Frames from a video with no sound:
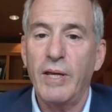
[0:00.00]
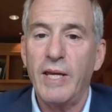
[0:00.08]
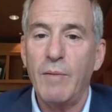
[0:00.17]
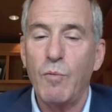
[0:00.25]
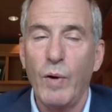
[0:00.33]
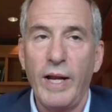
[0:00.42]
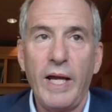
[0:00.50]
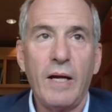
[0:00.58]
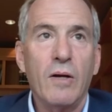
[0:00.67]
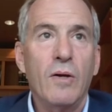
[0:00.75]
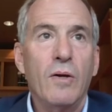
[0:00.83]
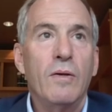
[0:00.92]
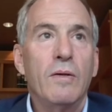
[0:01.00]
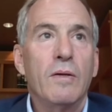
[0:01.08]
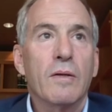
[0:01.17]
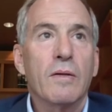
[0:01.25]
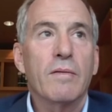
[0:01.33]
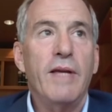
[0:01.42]
keep winning,
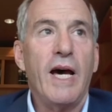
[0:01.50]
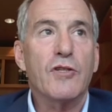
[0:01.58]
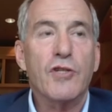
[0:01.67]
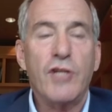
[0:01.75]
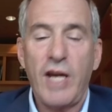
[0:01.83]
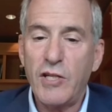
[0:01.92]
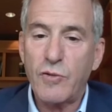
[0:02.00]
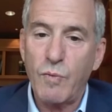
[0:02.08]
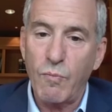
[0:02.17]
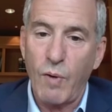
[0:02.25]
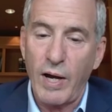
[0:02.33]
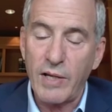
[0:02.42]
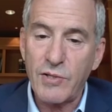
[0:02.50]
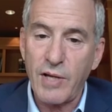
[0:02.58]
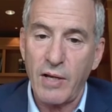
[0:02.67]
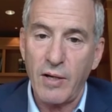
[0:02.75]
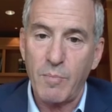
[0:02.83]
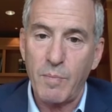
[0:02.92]
that Chase would want to
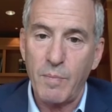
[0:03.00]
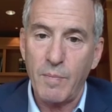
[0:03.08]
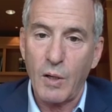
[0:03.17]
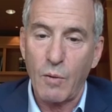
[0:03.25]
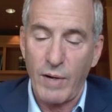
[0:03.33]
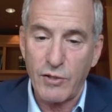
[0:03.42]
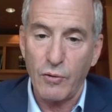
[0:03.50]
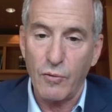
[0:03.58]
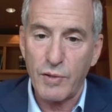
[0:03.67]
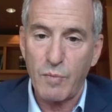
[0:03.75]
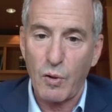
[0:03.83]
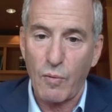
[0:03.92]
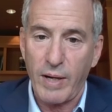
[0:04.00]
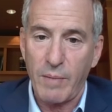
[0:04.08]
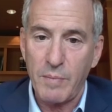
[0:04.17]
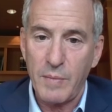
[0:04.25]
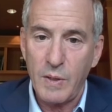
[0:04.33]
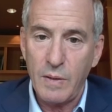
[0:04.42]
set up a resolution
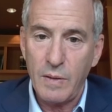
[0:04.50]
program,